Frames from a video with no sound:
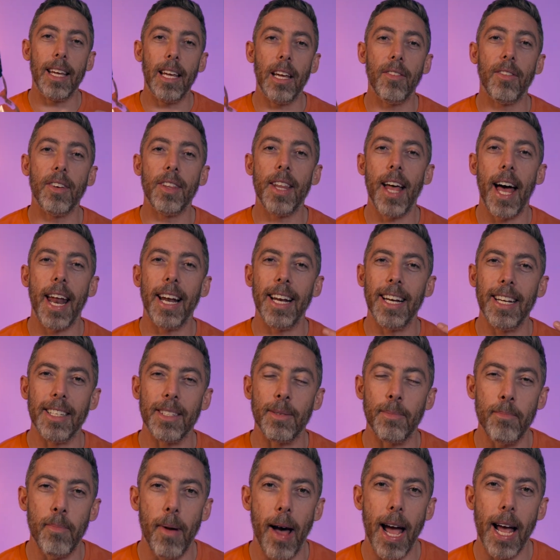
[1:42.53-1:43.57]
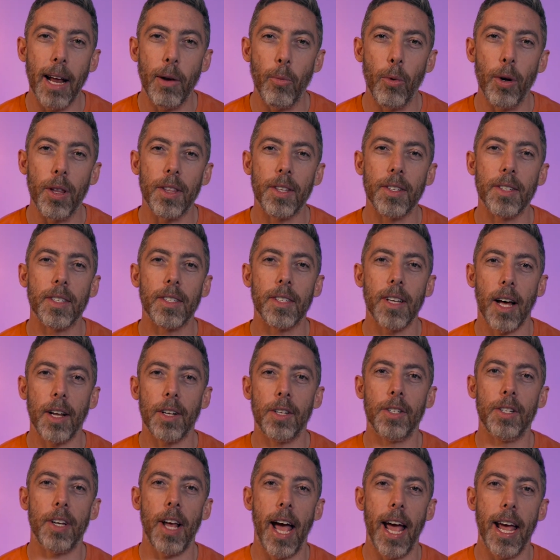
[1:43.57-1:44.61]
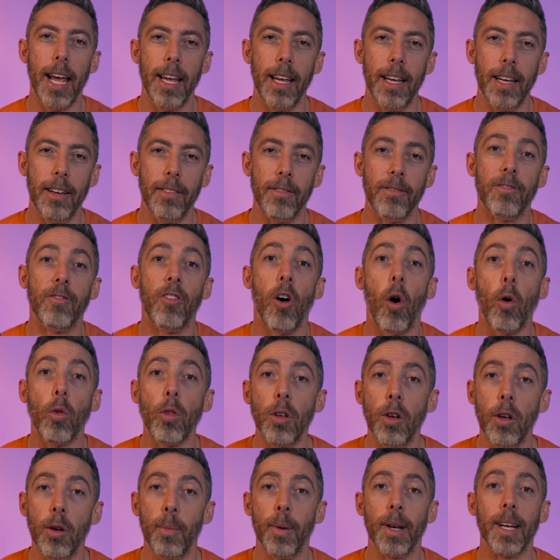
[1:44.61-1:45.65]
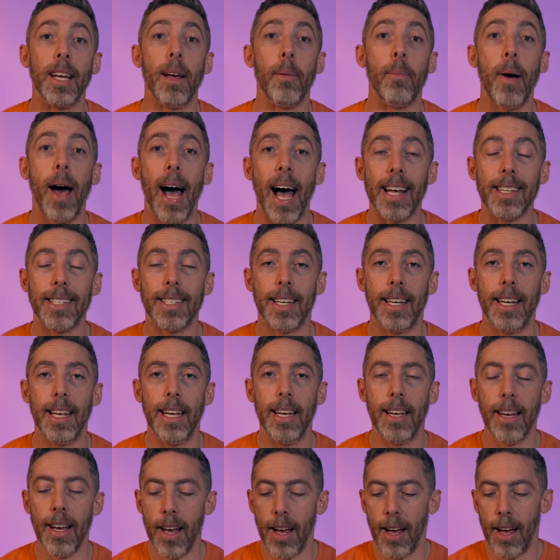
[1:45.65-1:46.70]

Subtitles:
given that it is made with such a volume and capacity.